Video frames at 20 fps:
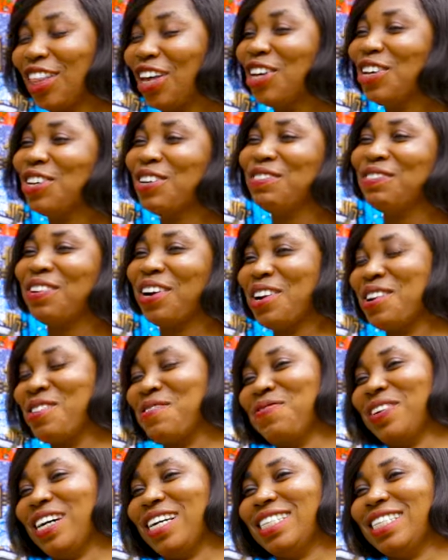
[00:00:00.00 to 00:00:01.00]
Thank you
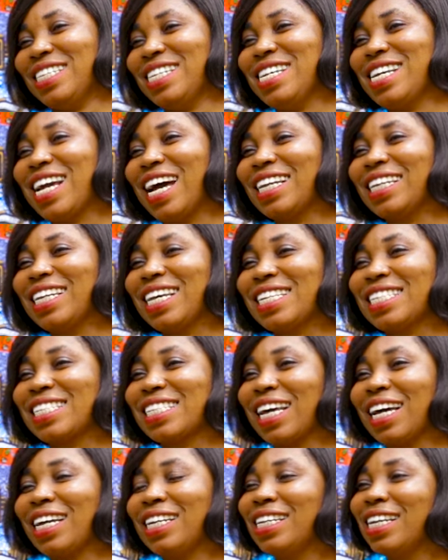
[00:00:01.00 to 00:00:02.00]
very much. He
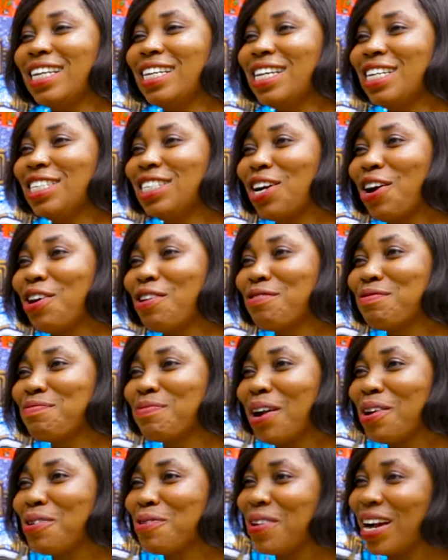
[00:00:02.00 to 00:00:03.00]
understands the nature of
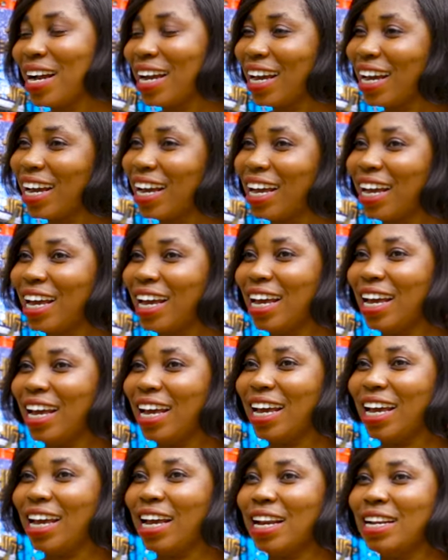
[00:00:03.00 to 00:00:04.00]
my work
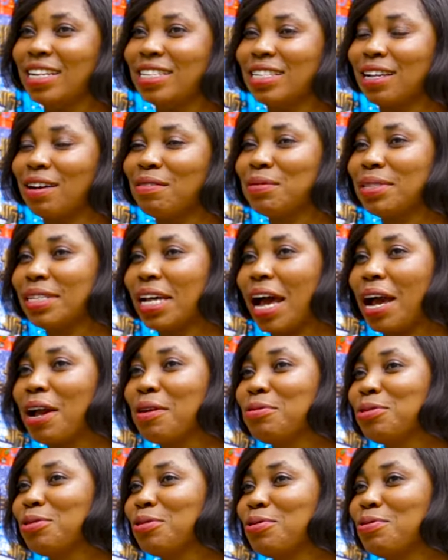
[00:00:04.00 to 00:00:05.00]
and
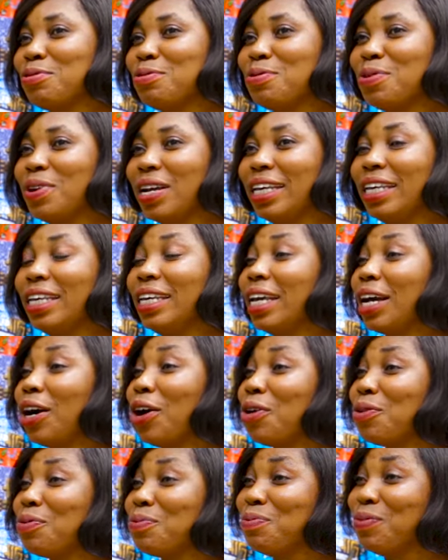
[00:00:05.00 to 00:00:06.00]
sometimes to he
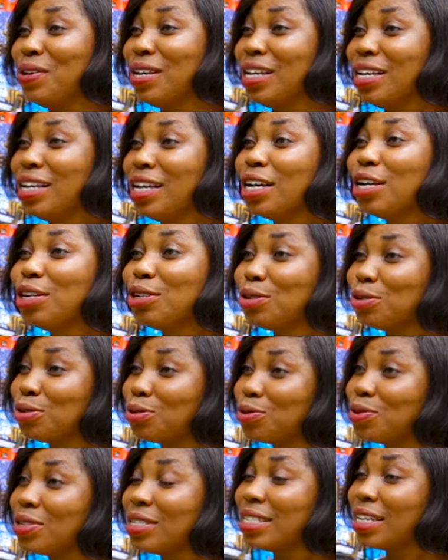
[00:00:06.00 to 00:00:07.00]
helped me
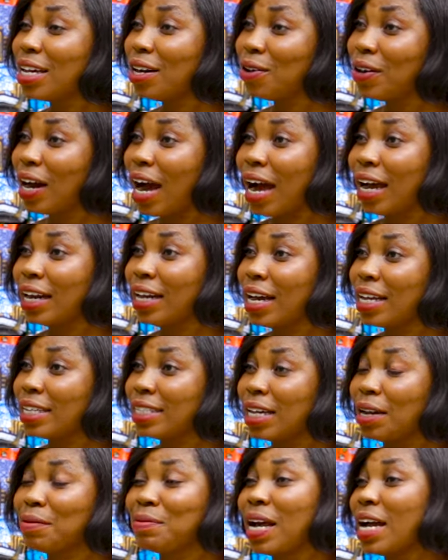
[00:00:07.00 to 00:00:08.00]
to sell at that
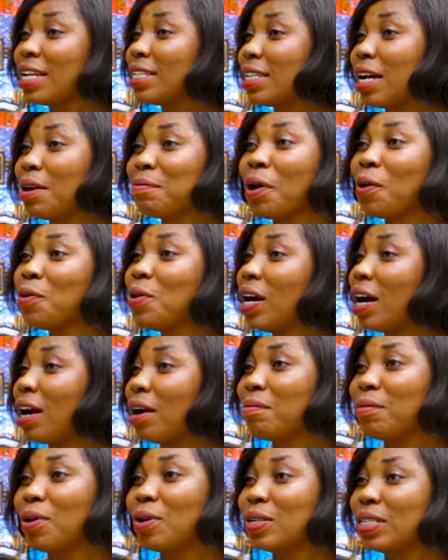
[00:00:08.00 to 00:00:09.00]
time. That time I won't
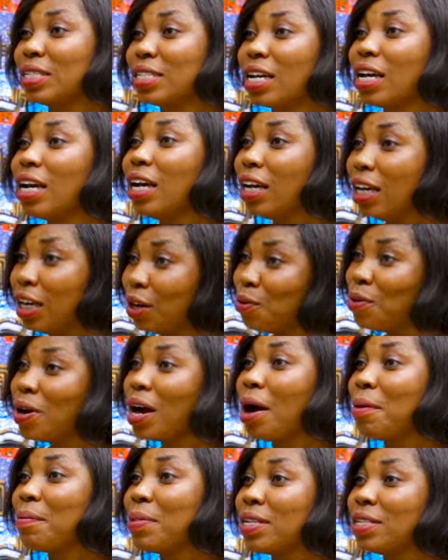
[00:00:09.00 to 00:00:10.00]
come out. He will
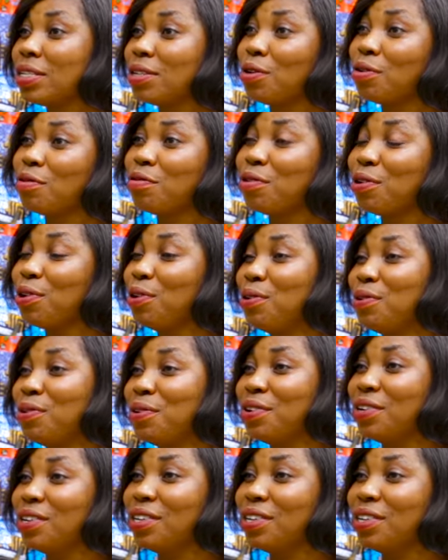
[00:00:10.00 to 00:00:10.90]
come and sell for you.